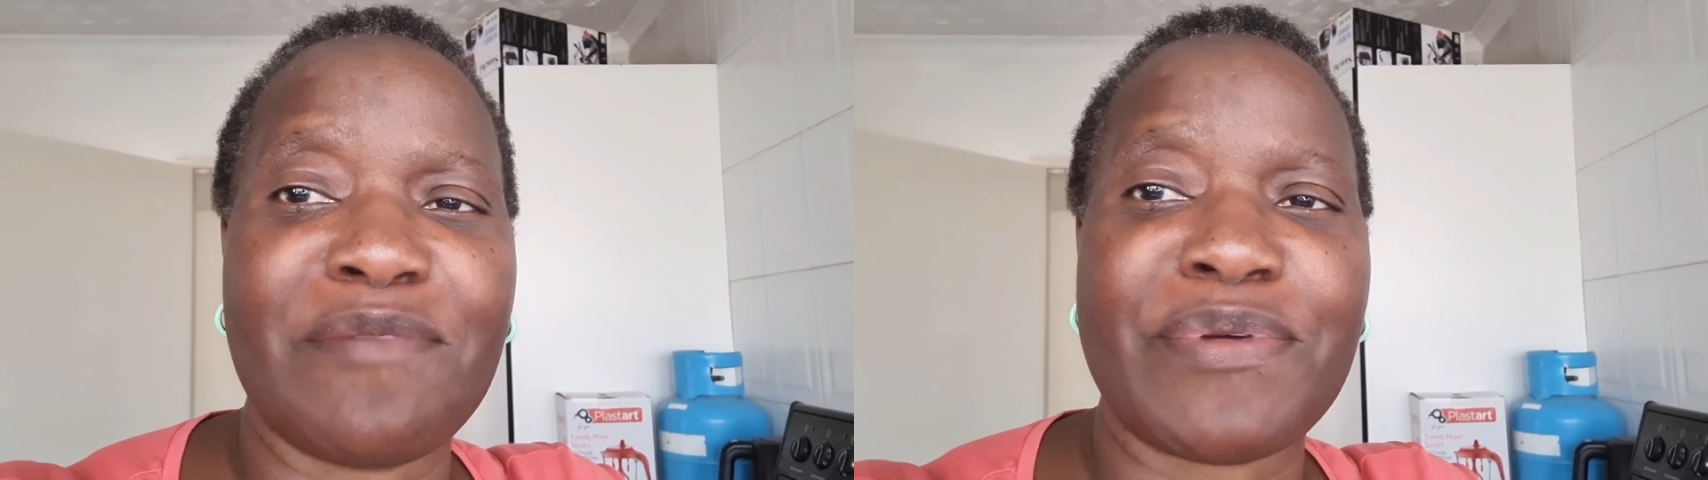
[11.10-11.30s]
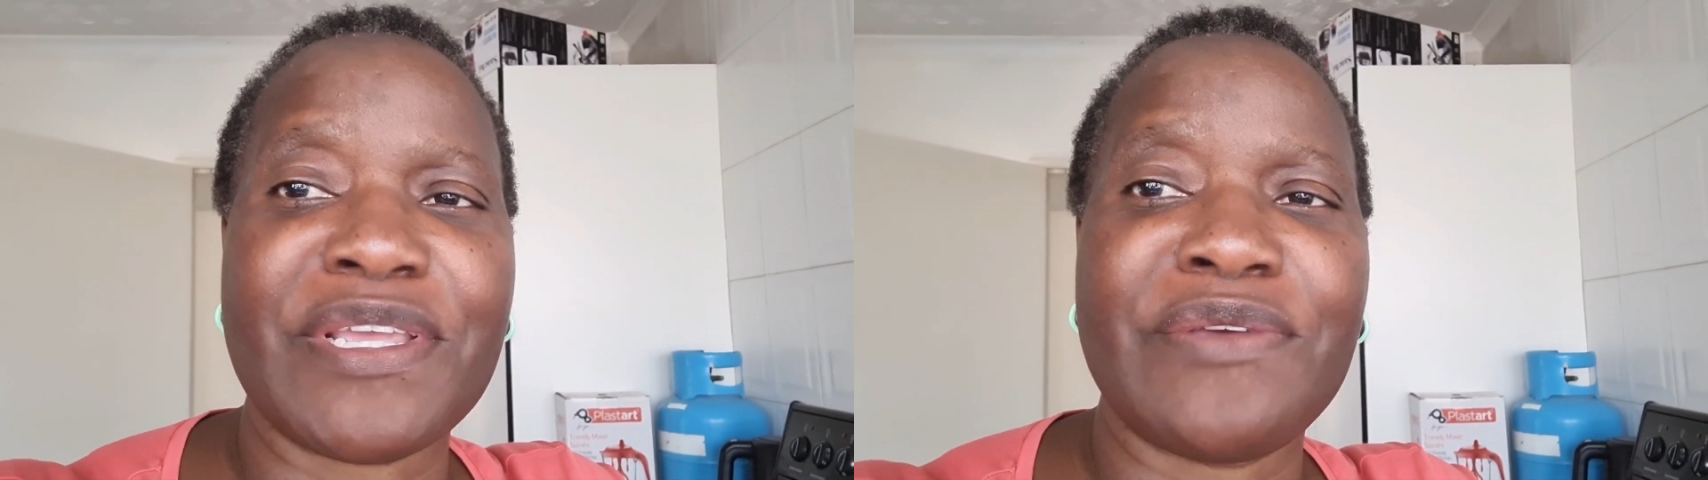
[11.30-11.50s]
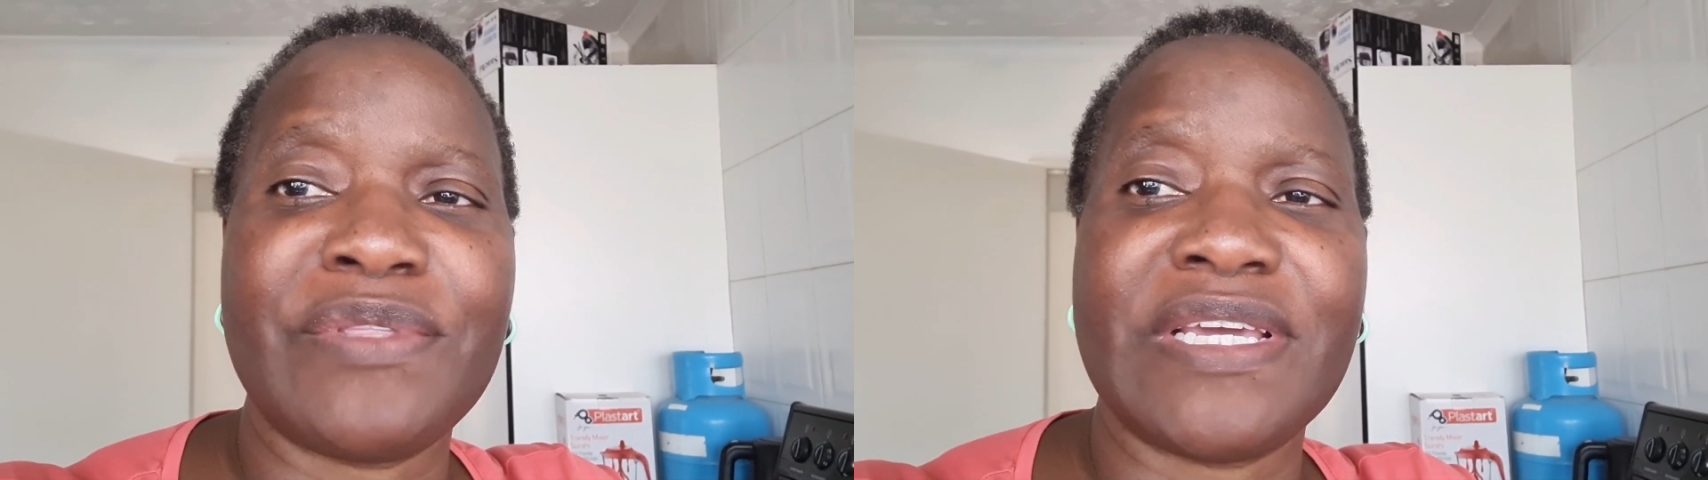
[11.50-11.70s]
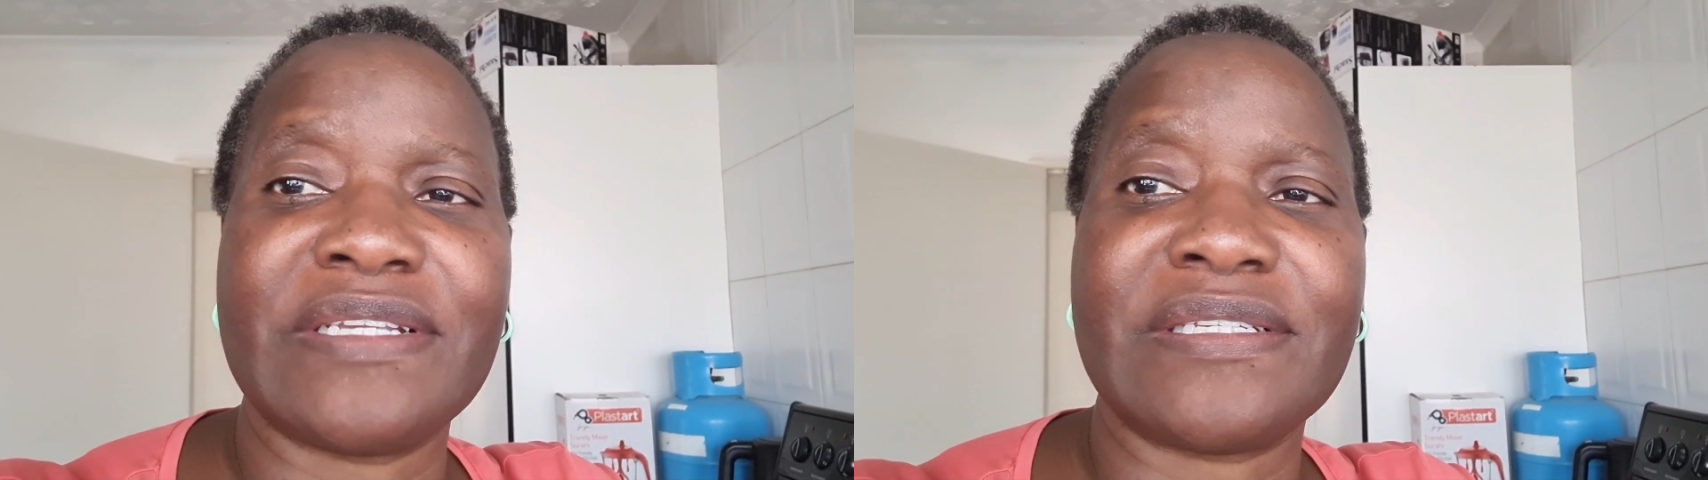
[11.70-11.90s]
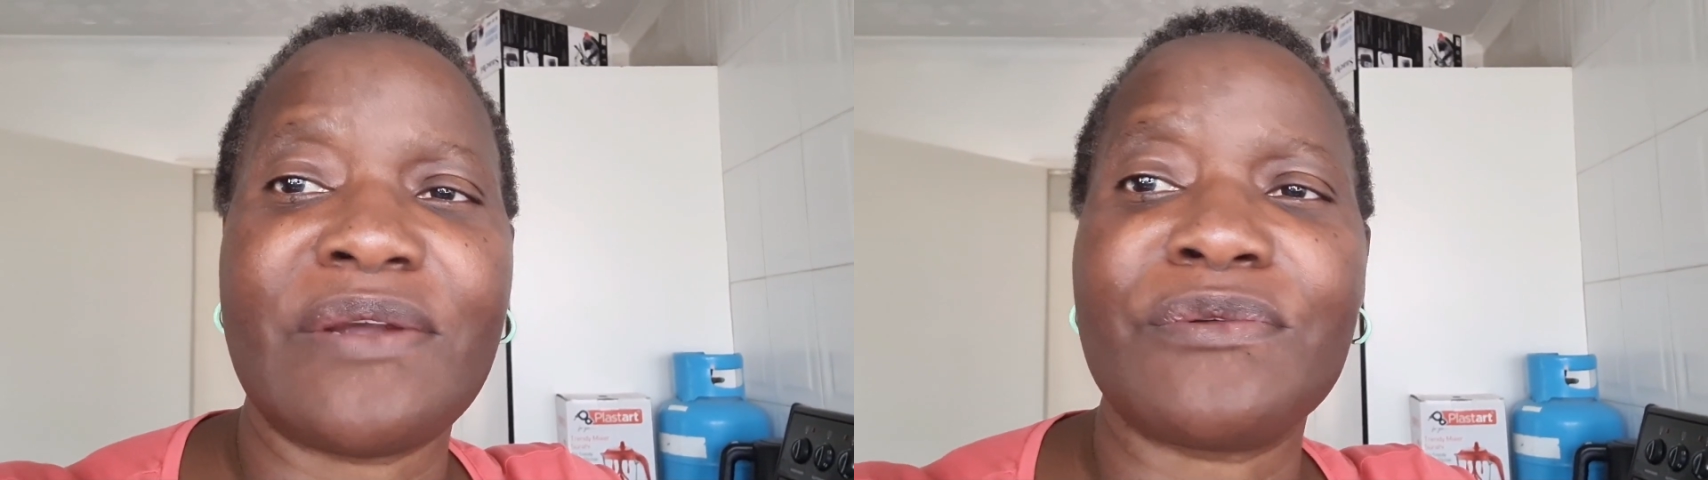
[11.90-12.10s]
bring you the
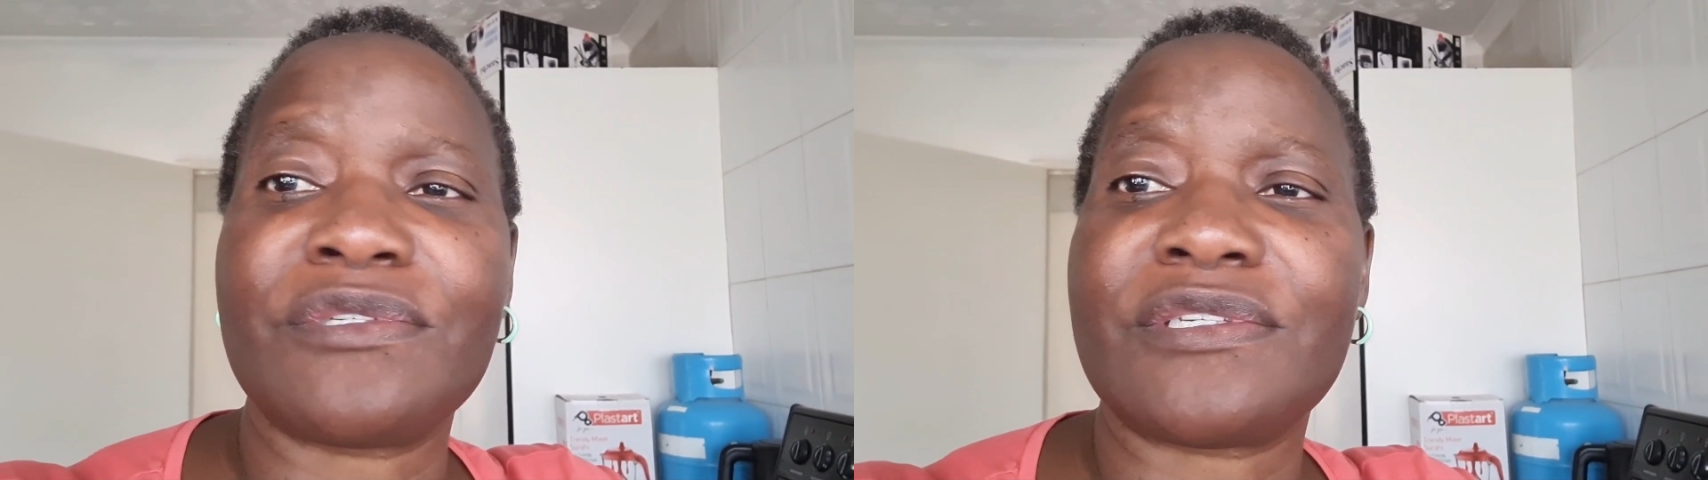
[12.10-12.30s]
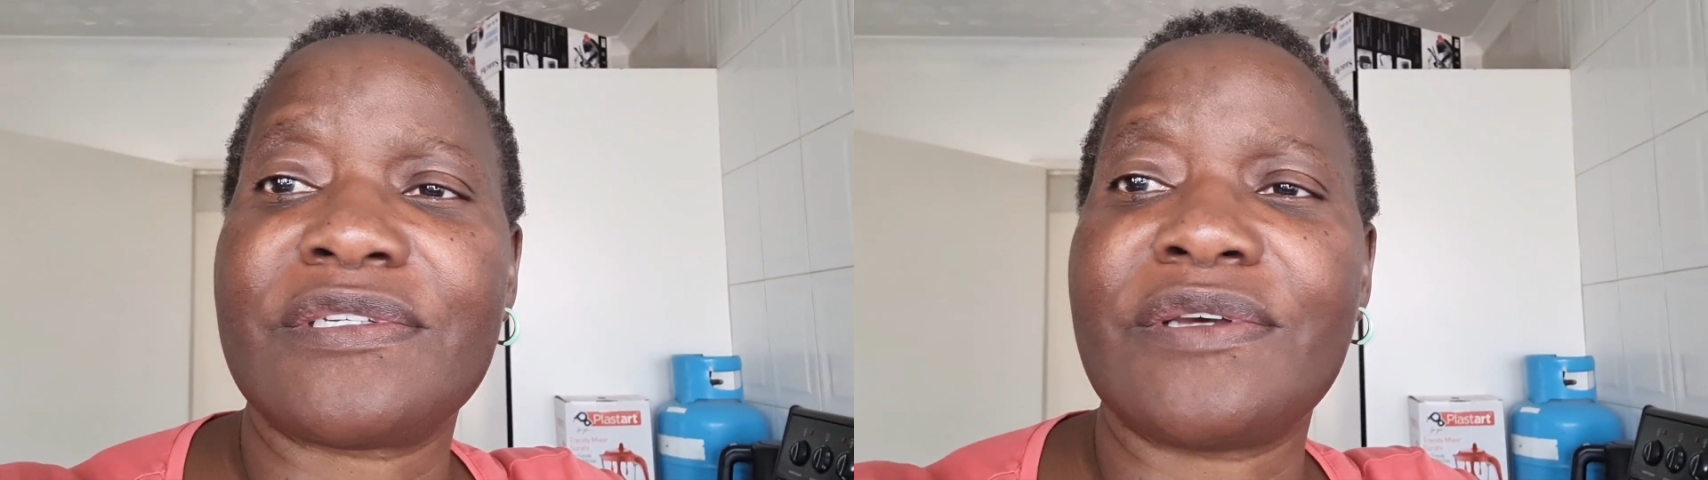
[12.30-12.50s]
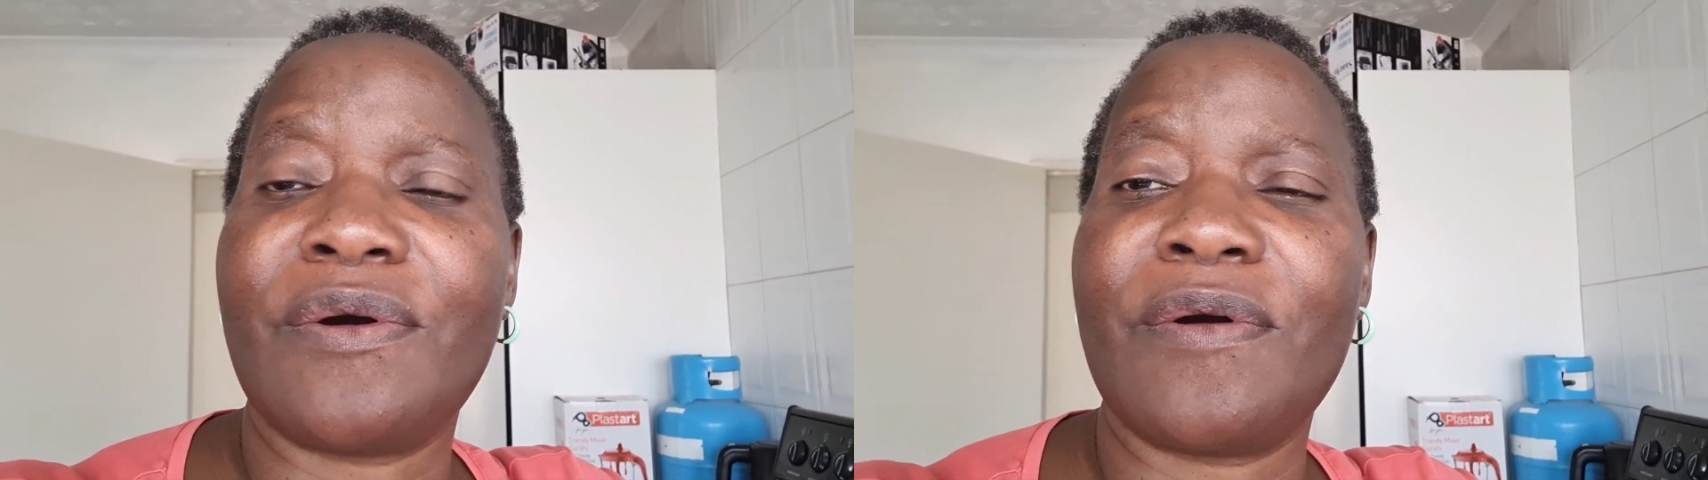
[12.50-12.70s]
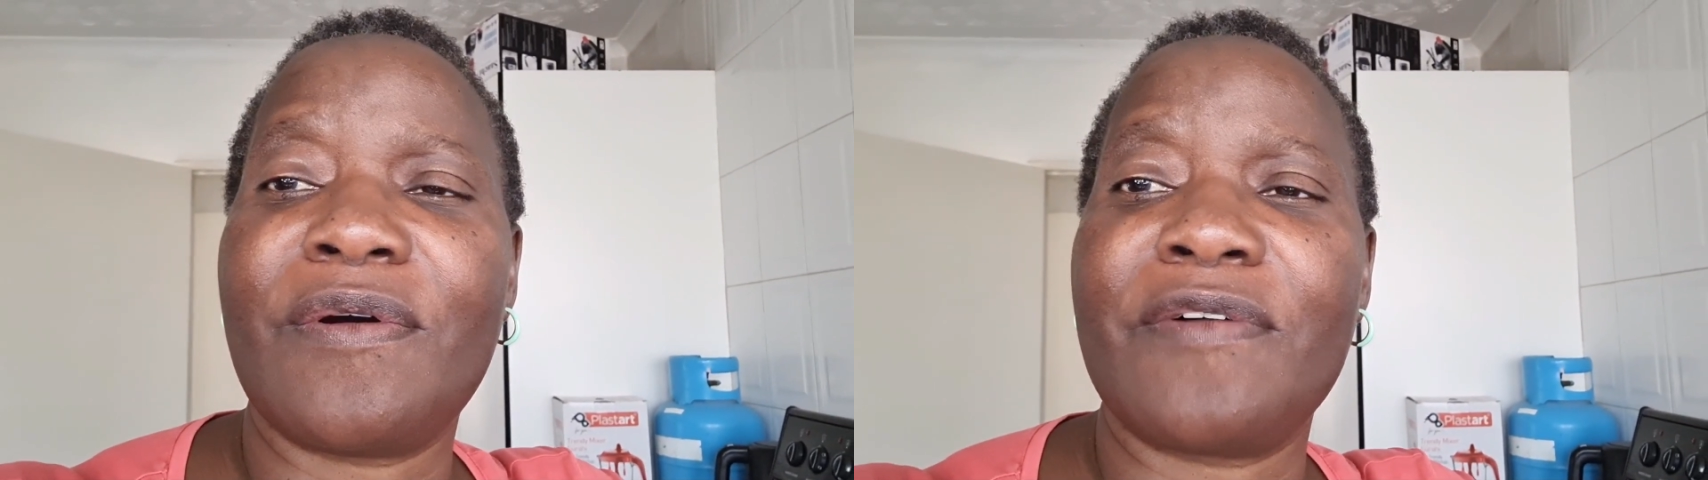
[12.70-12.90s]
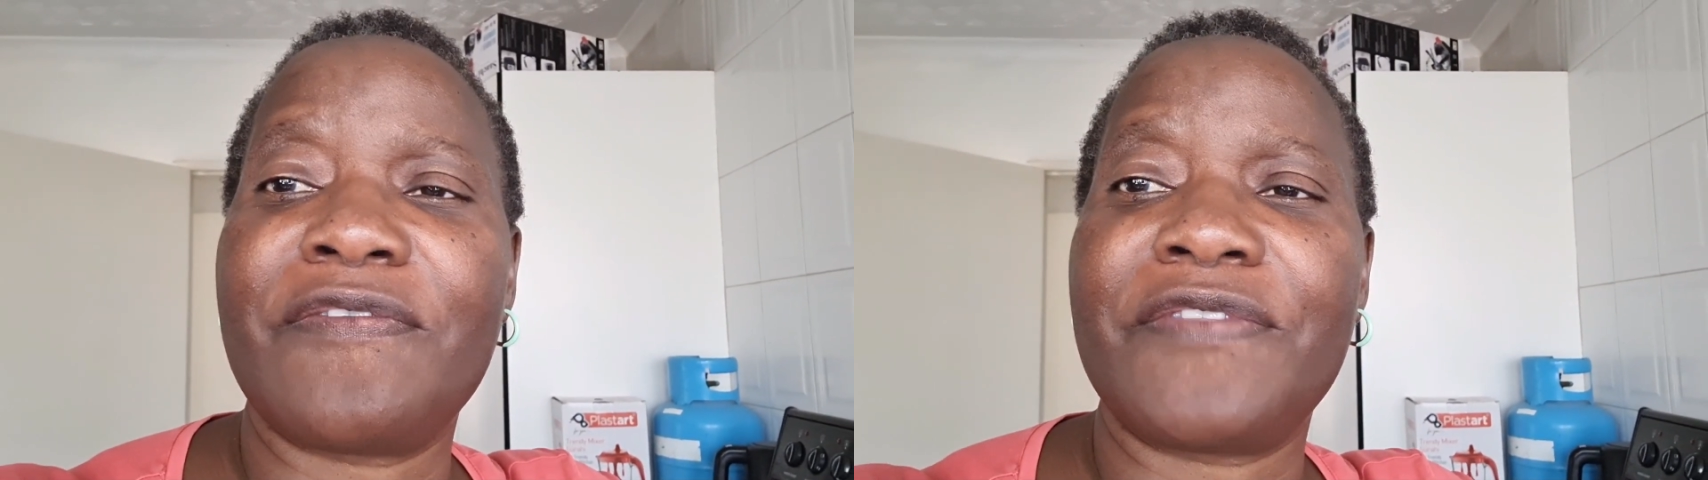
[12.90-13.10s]
results
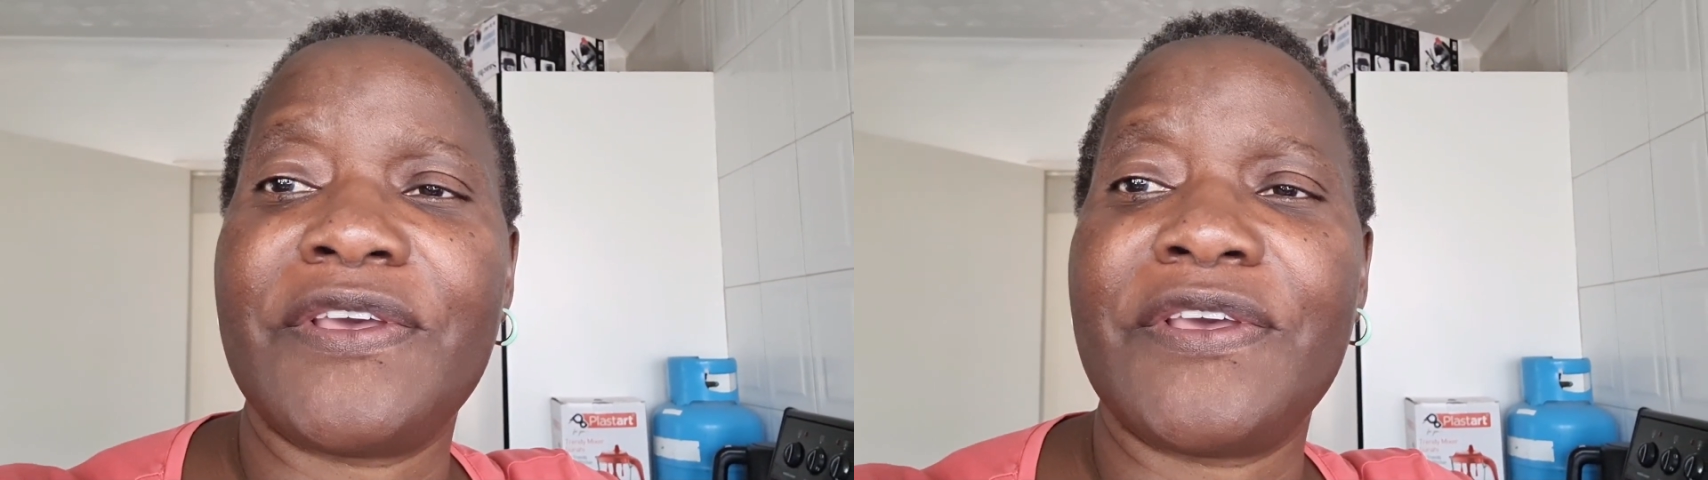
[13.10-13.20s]
of